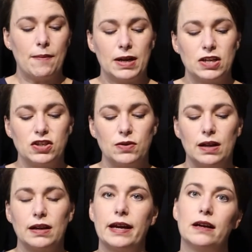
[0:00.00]
going to do
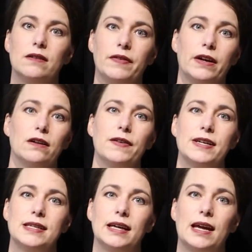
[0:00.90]
a layer of
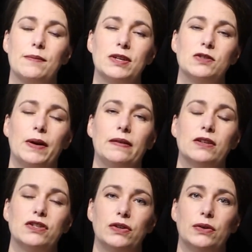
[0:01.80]
interfacing in between
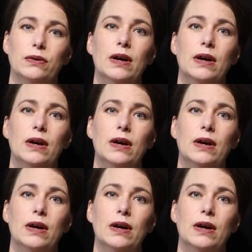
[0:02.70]
the two.